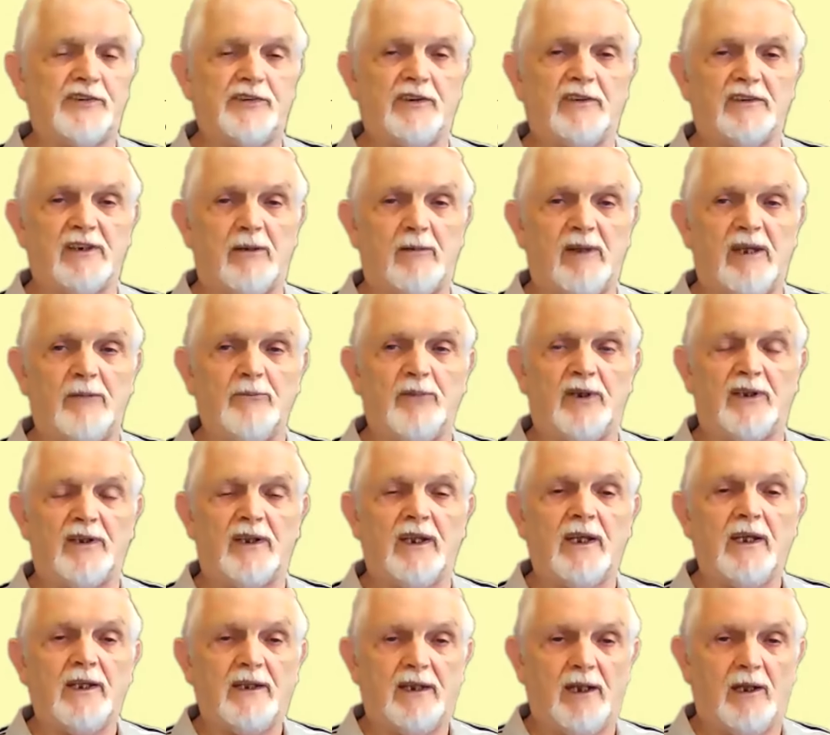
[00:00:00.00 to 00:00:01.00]
You'll remember
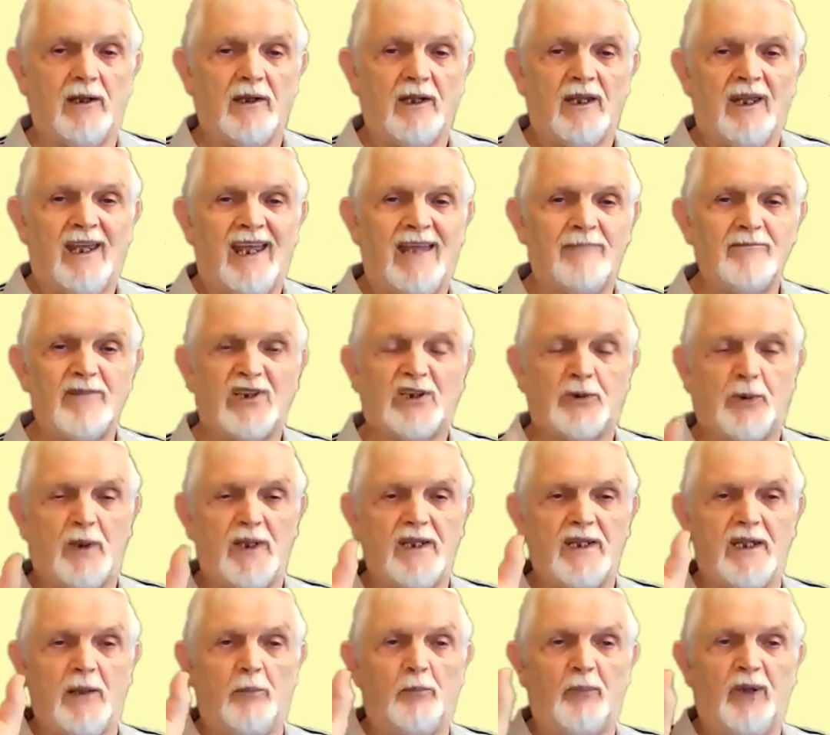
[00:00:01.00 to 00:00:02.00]
in
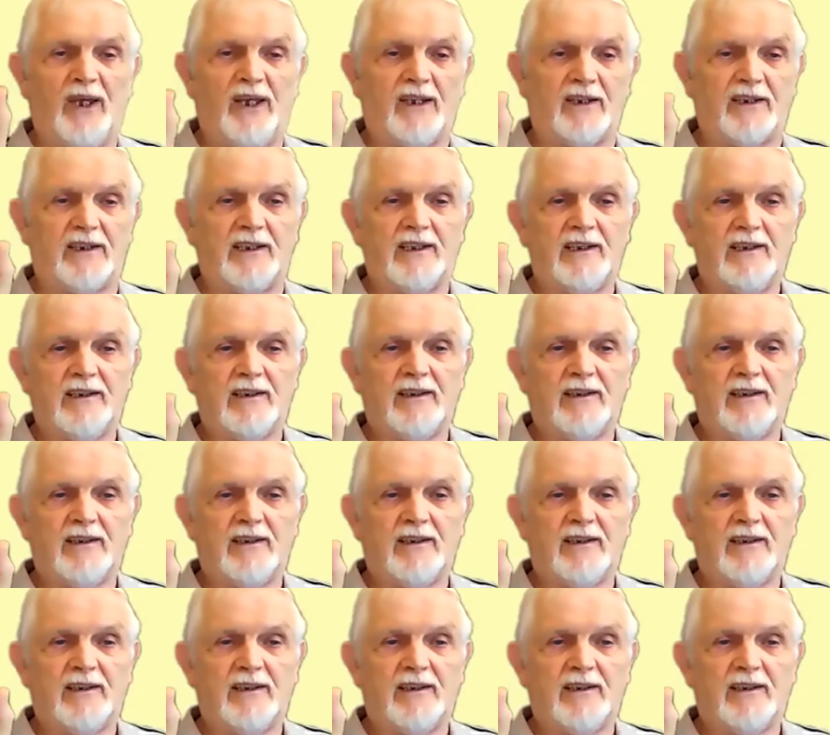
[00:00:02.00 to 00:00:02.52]
between the PIC